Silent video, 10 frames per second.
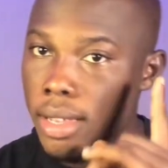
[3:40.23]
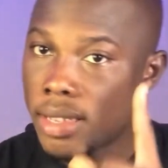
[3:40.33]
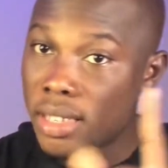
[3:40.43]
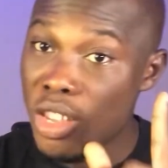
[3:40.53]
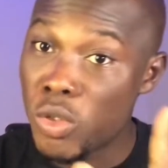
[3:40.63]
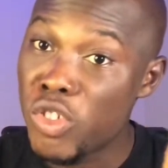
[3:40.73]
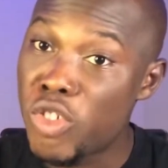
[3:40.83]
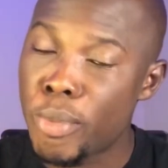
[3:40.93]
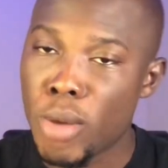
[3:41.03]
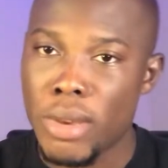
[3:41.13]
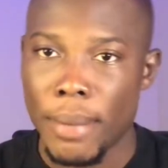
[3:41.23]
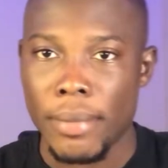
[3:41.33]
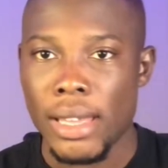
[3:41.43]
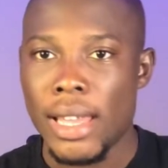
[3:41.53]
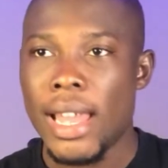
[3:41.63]
It's a huge problem.
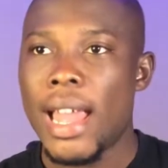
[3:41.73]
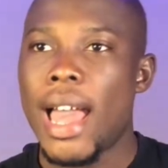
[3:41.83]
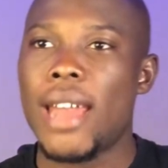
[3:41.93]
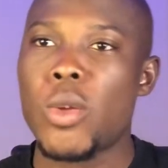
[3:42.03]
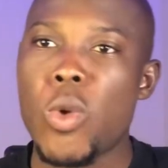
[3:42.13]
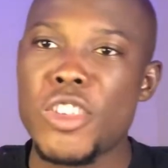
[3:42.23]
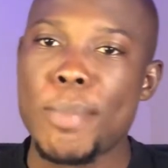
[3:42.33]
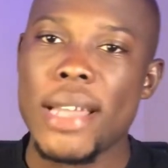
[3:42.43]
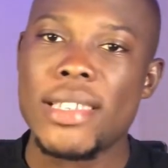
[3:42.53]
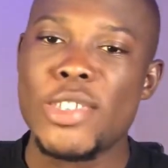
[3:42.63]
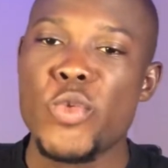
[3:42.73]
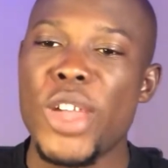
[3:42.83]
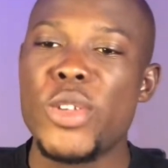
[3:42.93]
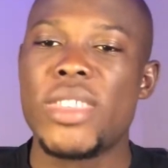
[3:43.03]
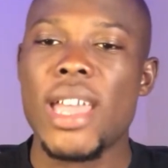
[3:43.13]
And the worst part is
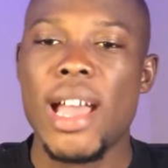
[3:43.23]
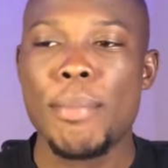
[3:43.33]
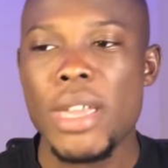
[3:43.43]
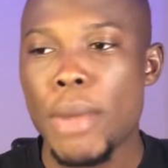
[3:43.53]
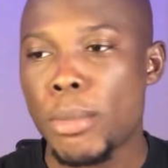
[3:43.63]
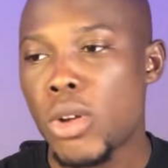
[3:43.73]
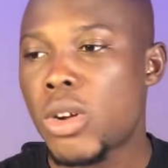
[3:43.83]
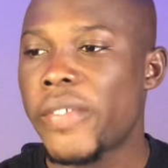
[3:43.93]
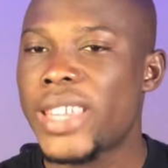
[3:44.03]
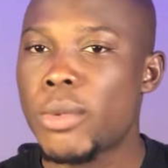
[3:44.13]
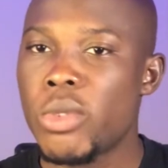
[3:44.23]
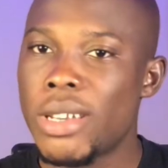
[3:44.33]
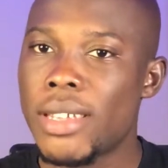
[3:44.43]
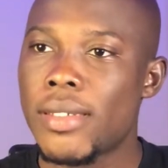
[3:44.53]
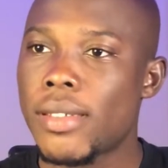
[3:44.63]
when you tell her, babe, I'm not comfortable with
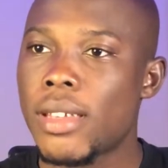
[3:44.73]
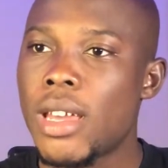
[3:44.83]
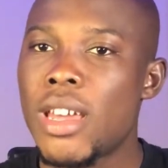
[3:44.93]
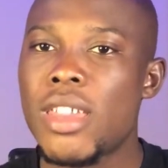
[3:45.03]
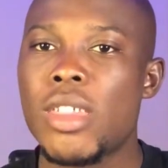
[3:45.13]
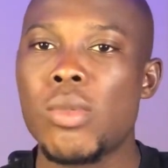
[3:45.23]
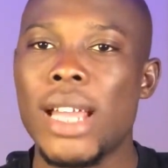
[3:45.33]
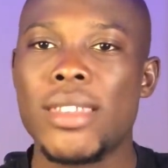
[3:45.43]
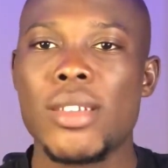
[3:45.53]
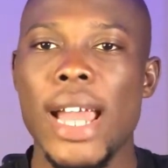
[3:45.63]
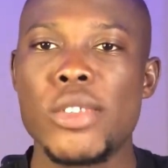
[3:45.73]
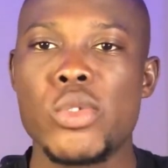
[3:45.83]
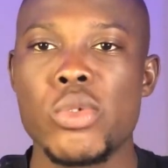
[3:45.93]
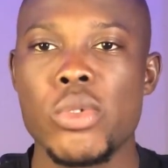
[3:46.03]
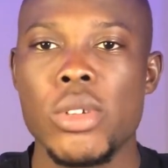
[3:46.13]
this, she will not try
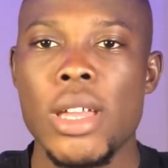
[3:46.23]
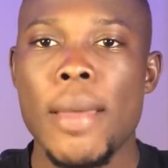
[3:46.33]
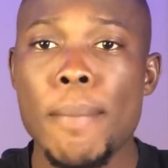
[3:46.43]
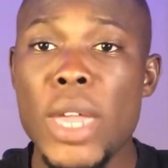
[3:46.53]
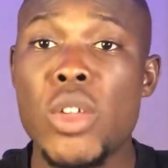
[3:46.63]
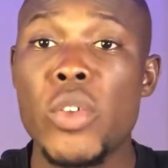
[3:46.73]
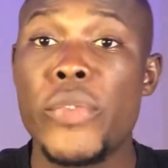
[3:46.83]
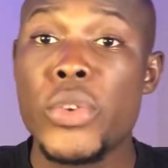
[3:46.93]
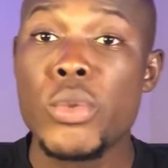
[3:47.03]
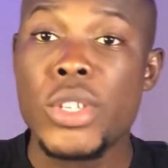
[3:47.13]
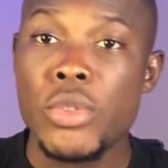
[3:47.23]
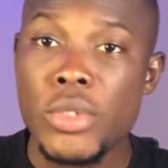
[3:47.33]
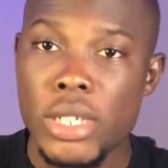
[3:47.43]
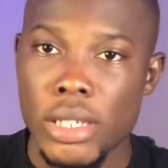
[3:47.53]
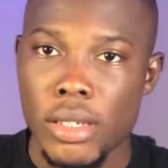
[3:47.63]
to make you feel
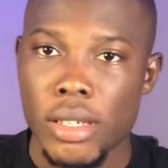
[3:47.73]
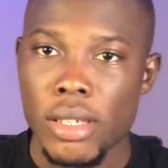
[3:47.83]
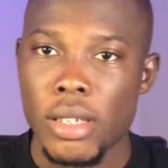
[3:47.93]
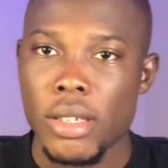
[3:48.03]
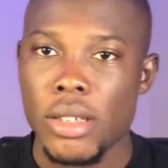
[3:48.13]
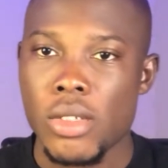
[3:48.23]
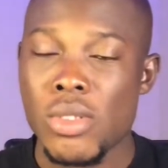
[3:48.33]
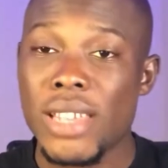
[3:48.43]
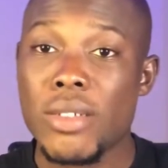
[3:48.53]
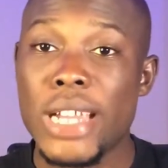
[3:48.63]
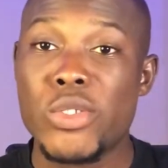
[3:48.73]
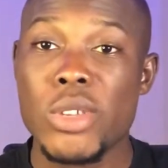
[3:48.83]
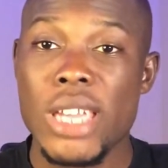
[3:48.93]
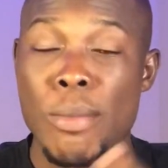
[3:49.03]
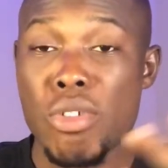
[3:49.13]
guilty. She will not try
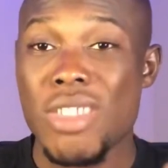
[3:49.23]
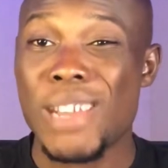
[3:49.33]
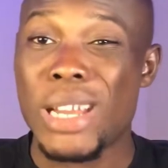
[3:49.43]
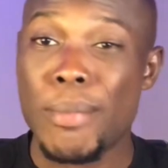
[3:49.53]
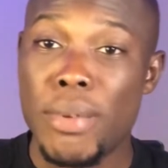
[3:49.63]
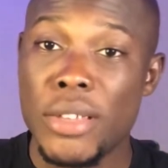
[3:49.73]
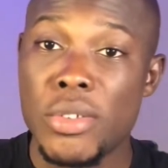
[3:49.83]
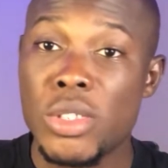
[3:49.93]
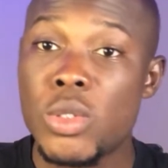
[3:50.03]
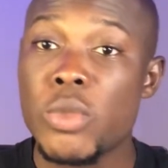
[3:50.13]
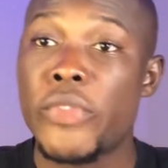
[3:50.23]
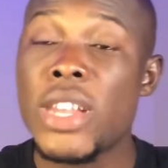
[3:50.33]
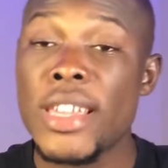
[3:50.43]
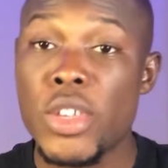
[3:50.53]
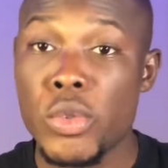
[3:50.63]
to emotionally manipulate you into
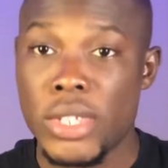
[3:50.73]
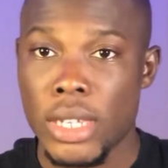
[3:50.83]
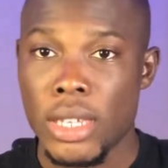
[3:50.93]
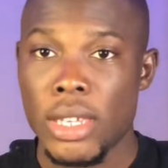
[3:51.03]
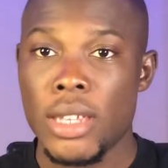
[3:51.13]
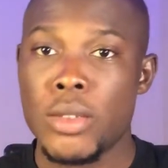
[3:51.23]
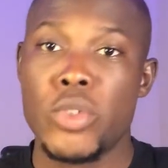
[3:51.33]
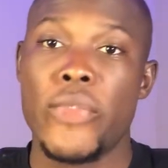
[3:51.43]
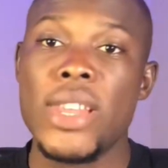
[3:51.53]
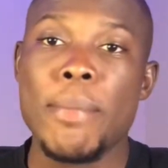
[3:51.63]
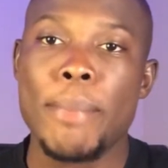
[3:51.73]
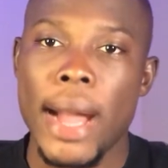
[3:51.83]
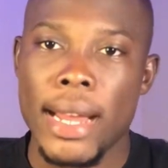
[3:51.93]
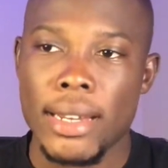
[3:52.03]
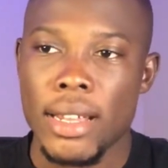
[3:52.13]
feeling guilty, into feeling
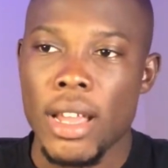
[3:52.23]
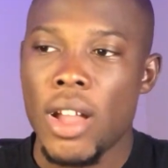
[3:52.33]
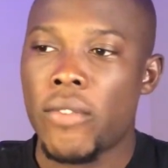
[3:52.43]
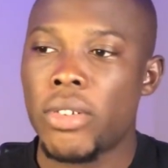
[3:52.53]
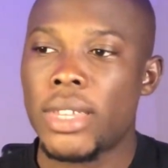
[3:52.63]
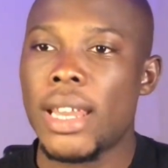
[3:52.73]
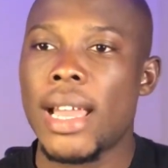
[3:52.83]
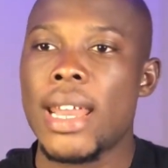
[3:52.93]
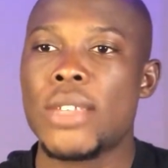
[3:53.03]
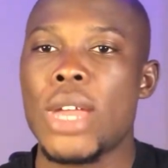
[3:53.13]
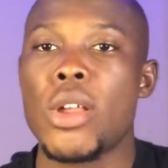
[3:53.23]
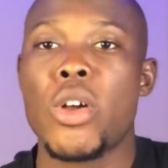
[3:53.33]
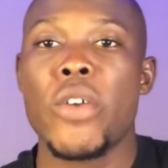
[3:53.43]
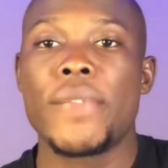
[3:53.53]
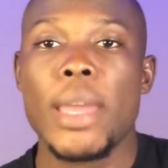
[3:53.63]
bad for telling her that you're not
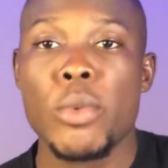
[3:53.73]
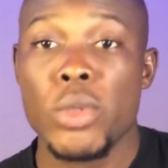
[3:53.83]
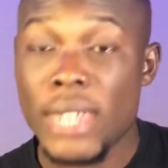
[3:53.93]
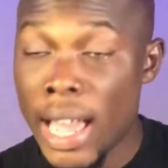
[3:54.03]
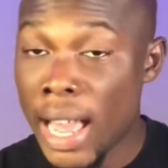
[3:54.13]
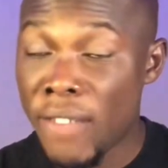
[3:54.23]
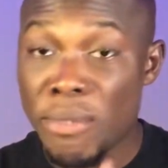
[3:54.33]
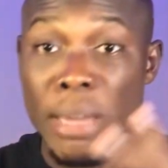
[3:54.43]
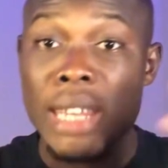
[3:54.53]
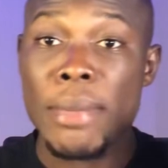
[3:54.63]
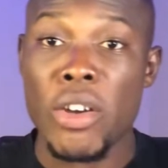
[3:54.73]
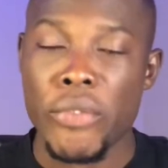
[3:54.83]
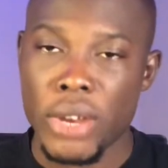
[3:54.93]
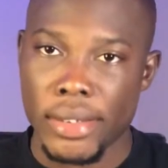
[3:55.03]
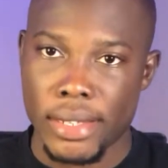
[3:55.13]
comfortable with her having many male
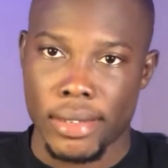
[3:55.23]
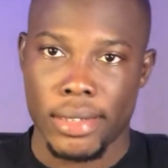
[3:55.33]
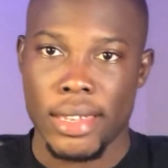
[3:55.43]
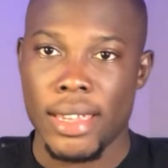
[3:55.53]
friends.